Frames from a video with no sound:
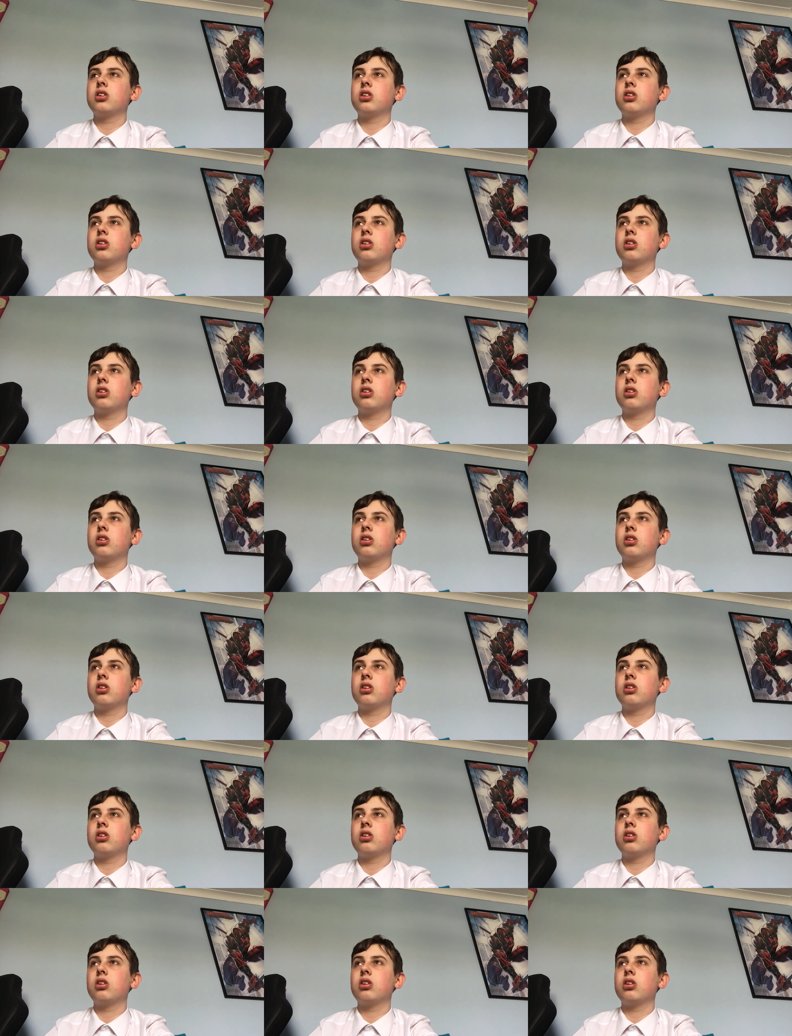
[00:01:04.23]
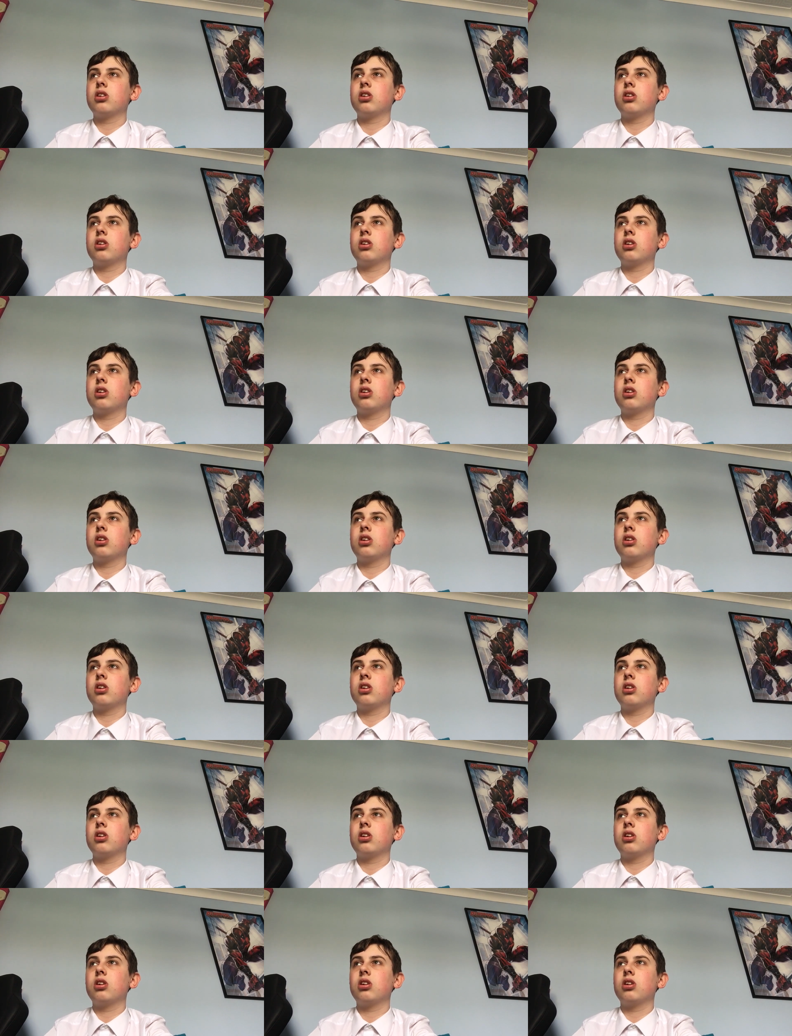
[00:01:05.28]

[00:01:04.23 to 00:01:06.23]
(silence)